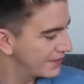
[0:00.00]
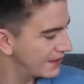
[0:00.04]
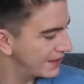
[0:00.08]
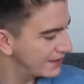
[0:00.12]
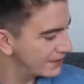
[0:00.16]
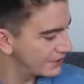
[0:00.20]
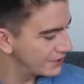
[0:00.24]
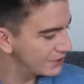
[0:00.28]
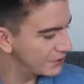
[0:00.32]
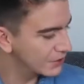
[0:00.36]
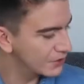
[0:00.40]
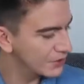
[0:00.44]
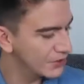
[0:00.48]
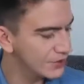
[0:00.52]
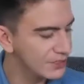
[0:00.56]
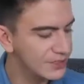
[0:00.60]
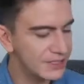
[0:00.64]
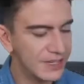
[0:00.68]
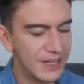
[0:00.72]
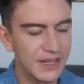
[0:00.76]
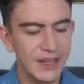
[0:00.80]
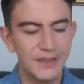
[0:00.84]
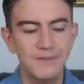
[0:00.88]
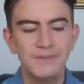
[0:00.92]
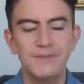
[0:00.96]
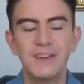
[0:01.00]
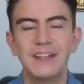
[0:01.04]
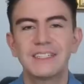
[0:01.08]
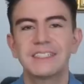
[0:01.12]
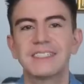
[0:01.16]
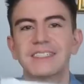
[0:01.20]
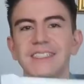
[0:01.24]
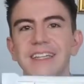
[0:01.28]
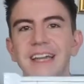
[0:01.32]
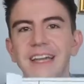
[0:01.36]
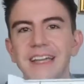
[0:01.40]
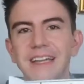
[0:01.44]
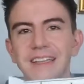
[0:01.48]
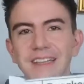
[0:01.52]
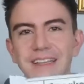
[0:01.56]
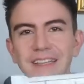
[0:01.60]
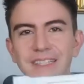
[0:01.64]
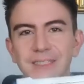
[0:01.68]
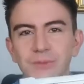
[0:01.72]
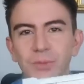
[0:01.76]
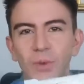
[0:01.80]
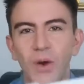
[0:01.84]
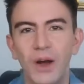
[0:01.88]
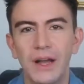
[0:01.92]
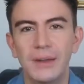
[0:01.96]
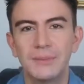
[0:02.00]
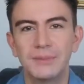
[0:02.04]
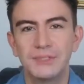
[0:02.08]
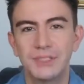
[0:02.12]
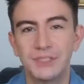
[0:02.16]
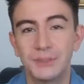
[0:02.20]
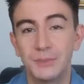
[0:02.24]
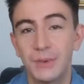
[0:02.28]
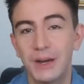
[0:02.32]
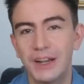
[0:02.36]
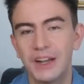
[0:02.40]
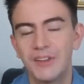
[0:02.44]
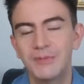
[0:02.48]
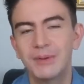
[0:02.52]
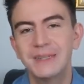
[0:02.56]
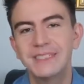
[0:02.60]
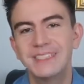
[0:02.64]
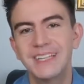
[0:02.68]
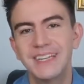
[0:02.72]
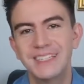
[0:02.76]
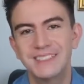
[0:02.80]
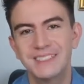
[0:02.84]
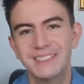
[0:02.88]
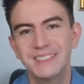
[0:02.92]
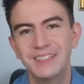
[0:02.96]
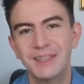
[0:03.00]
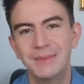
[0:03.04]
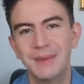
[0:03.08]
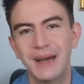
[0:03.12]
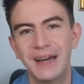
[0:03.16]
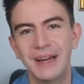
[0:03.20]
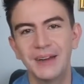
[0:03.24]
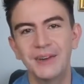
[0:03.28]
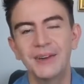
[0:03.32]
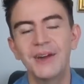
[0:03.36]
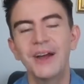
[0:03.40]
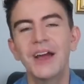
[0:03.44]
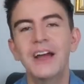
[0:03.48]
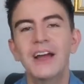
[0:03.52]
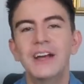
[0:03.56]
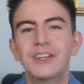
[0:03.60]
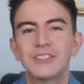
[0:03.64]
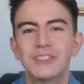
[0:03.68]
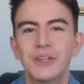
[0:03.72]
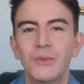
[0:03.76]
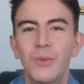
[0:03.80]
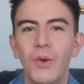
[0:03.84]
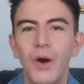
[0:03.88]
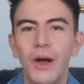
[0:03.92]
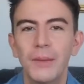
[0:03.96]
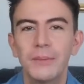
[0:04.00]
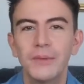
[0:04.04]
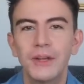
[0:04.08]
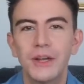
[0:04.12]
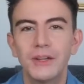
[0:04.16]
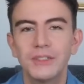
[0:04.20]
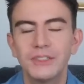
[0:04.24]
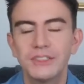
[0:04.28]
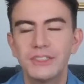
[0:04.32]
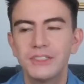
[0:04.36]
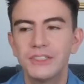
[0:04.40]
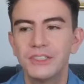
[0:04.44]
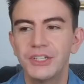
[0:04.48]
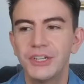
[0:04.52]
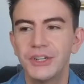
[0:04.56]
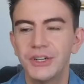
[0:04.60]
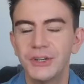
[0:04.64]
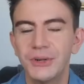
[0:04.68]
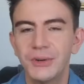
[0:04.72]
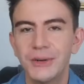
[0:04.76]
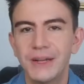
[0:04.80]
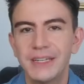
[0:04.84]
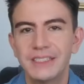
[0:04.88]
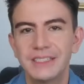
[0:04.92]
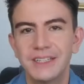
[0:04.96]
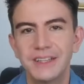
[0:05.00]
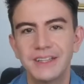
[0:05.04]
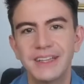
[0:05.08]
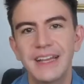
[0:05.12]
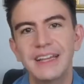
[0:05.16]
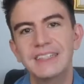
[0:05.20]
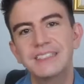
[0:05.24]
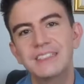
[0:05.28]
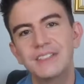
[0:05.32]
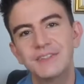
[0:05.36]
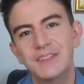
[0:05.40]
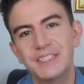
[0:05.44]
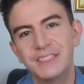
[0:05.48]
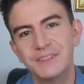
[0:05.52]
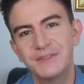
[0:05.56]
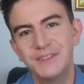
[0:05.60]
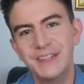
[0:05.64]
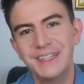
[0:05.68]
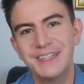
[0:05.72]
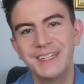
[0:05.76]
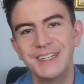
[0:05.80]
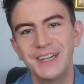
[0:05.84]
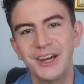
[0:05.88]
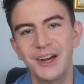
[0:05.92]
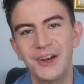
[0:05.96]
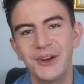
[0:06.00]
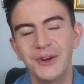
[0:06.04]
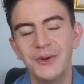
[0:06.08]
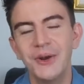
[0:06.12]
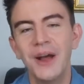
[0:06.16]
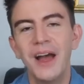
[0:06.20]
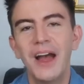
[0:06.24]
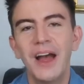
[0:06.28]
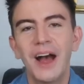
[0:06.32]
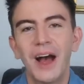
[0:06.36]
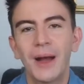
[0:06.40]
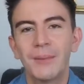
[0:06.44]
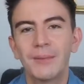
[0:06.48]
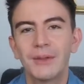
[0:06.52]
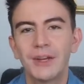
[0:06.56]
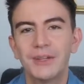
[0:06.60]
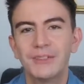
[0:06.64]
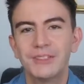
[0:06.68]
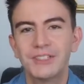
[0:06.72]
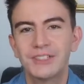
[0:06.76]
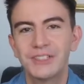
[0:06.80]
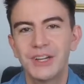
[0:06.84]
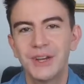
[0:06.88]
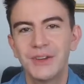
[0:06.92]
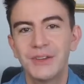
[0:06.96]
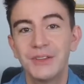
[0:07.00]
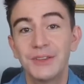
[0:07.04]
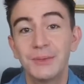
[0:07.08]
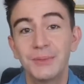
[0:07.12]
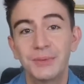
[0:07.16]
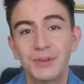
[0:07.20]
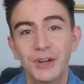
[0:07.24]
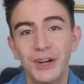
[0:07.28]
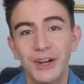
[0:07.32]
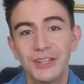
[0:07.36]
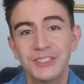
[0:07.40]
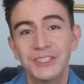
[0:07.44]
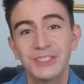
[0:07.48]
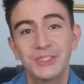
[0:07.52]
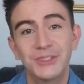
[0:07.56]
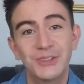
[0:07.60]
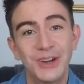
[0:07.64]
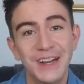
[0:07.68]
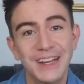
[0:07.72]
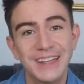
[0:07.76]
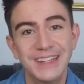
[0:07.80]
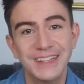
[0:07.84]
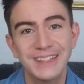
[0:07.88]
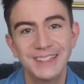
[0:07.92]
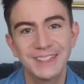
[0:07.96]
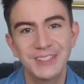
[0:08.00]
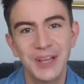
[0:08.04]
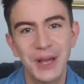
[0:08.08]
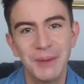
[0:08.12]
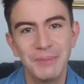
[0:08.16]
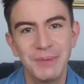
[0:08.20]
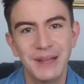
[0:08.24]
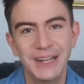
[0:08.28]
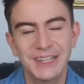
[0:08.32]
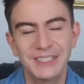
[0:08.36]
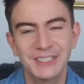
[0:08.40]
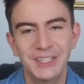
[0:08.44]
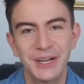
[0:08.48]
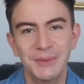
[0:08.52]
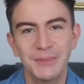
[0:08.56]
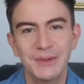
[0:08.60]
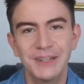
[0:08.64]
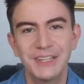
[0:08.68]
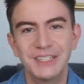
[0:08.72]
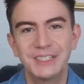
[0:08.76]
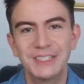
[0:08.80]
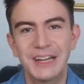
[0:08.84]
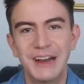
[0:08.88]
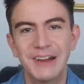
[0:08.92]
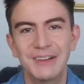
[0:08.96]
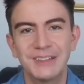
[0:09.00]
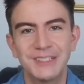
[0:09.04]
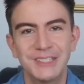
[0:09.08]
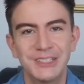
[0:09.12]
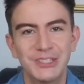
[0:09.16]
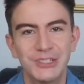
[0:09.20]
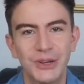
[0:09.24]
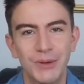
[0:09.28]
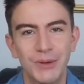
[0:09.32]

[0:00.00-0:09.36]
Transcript: then you could investigate these wipes as well. I've been testing them out. So what I'm going to do is, at the end of this video, I'm going to show you the Prada trainers that I picked up in a charity